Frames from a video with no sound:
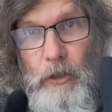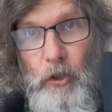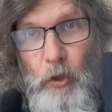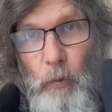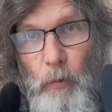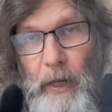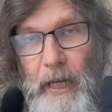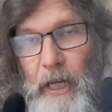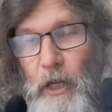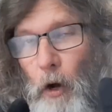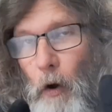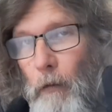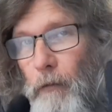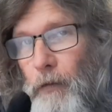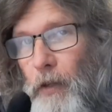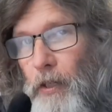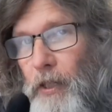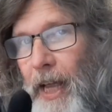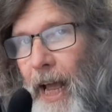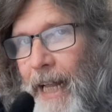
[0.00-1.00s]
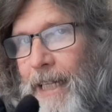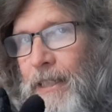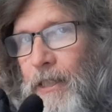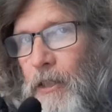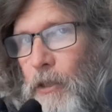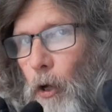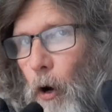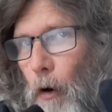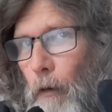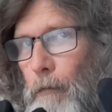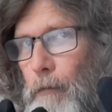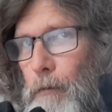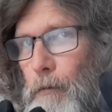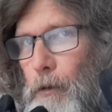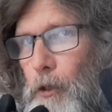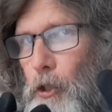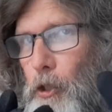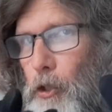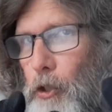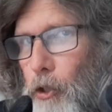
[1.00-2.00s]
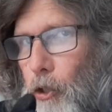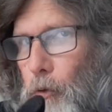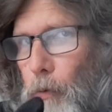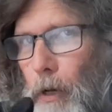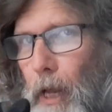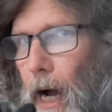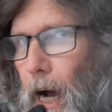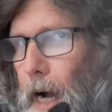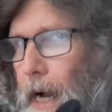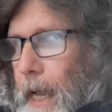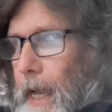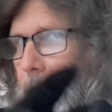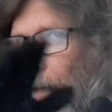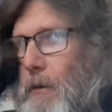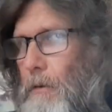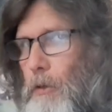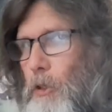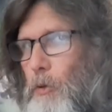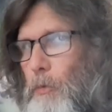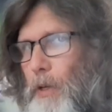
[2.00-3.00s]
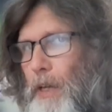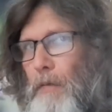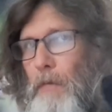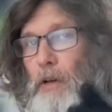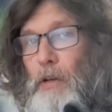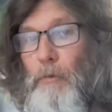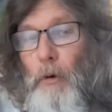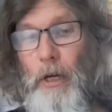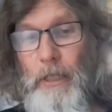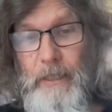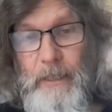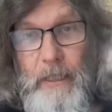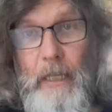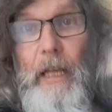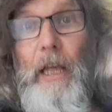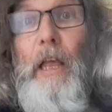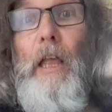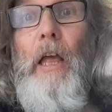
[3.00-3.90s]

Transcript: the week of the 10th of July to whatever it was,